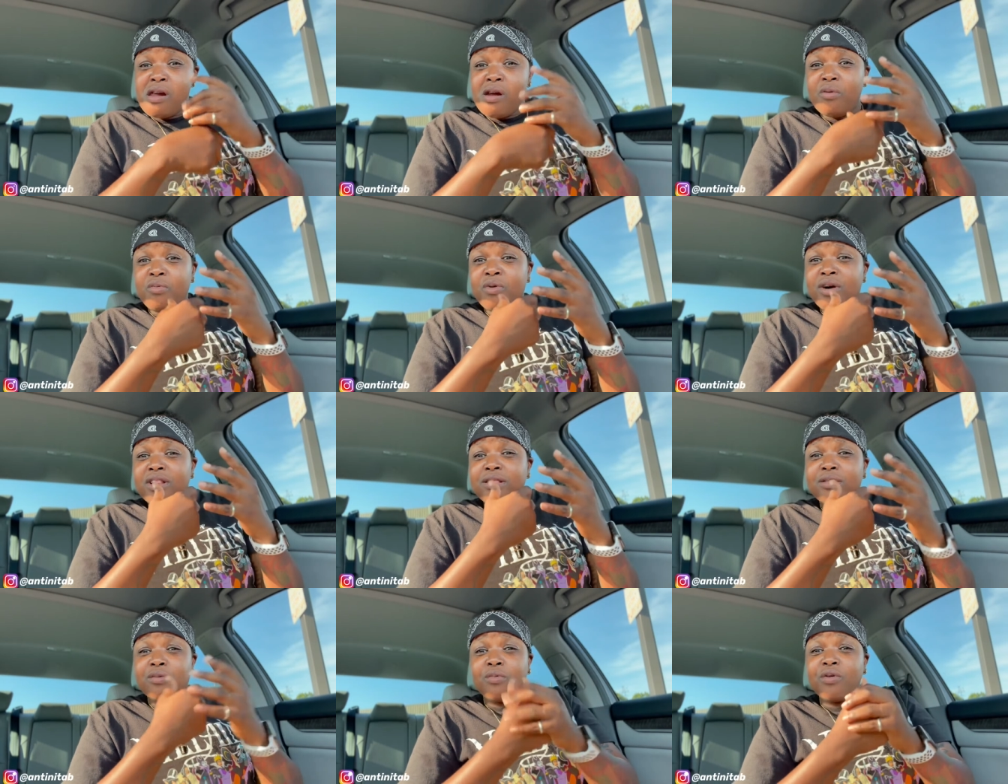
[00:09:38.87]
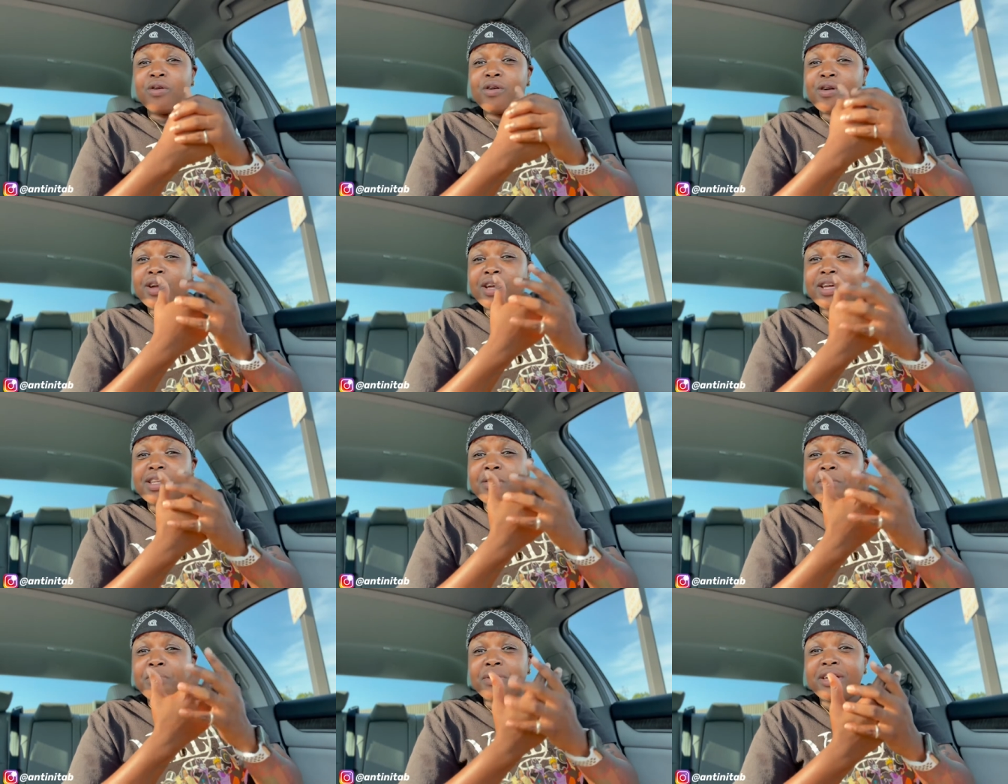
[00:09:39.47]
what the word
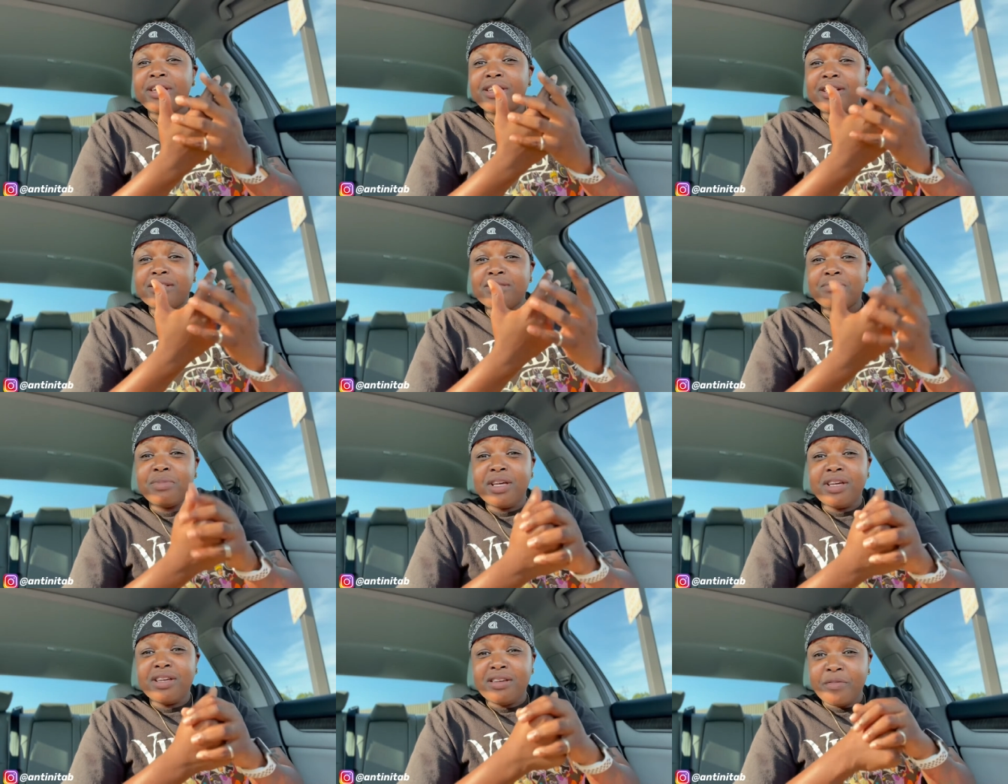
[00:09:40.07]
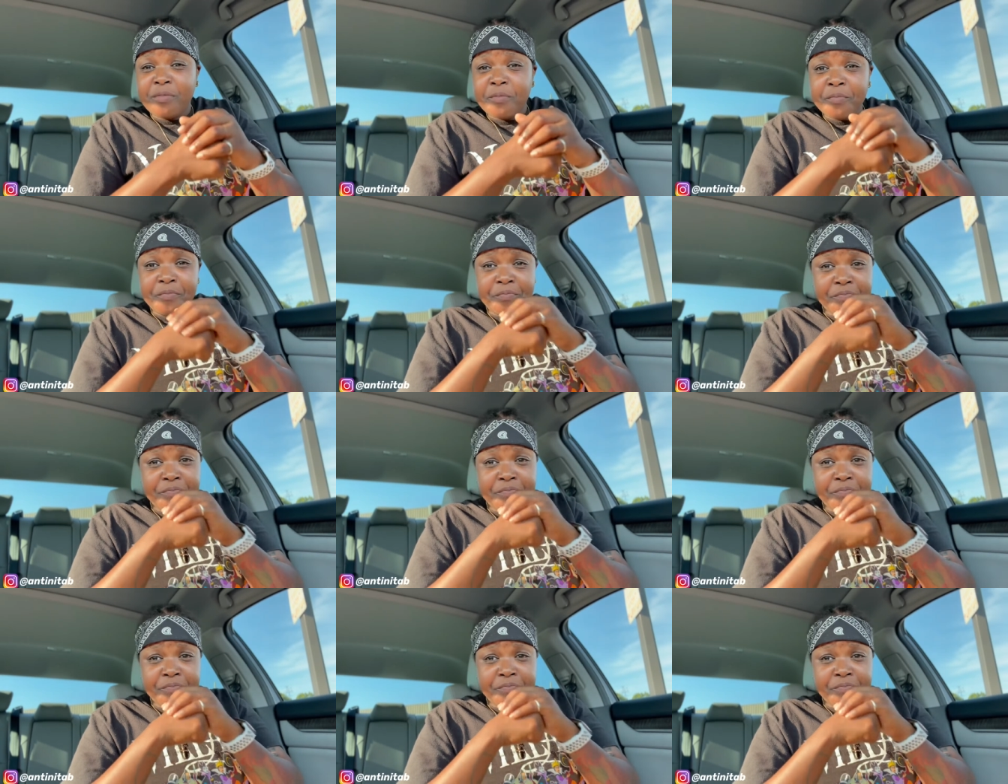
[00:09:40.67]
independence means?